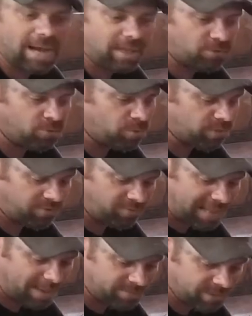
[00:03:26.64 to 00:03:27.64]
back through with a
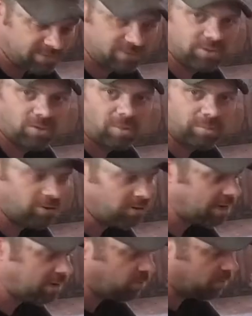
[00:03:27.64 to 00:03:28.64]
flat disc on my
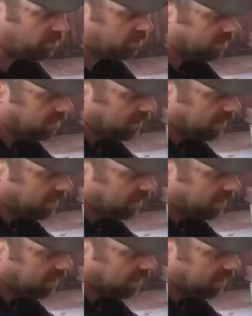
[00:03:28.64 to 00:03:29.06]
grinding wheel